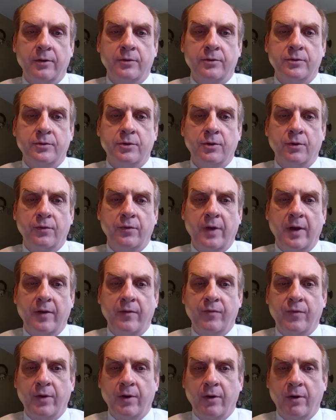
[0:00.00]
so
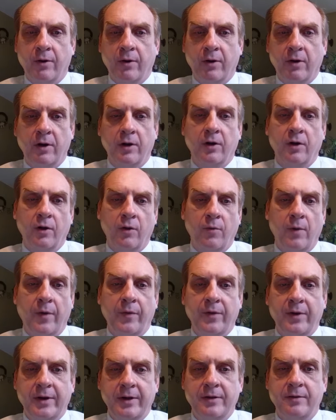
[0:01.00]
that they're clear on what
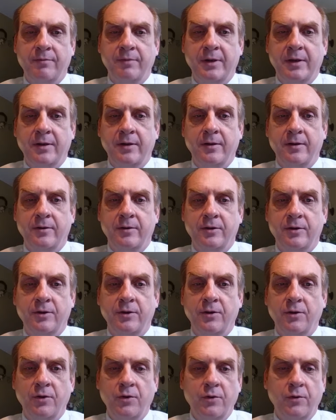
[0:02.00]
they need to
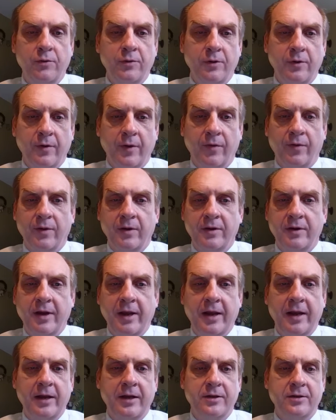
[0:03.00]
do. You've got the
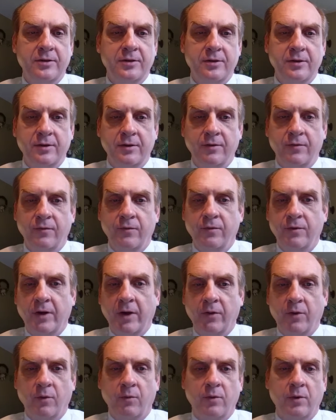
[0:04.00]
dates, you've
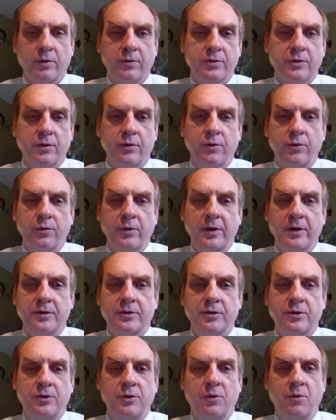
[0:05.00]
got the roles of who needs
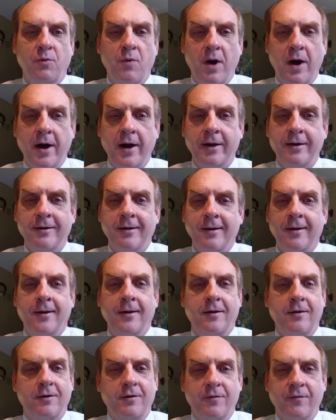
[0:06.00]
to do what.
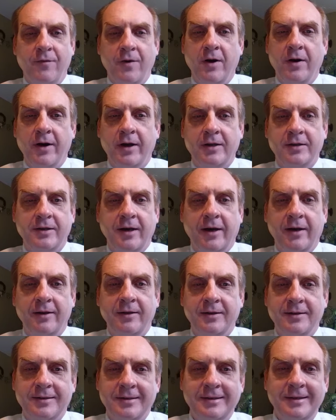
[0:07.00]
You're very excited
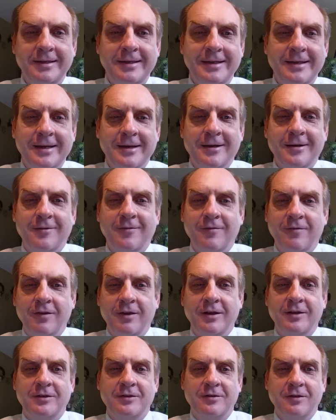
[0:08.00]
to see
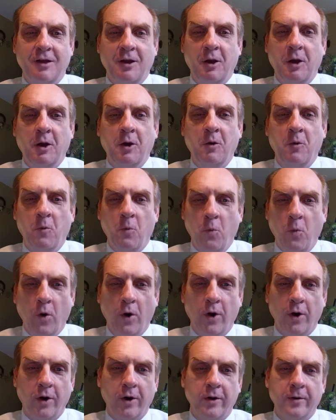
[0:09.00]
this thing
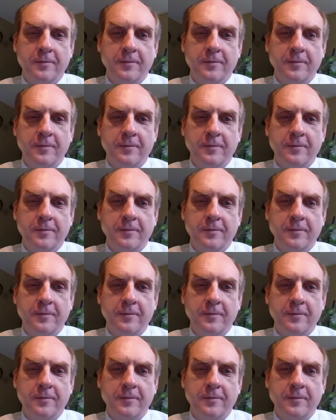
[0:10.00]
work.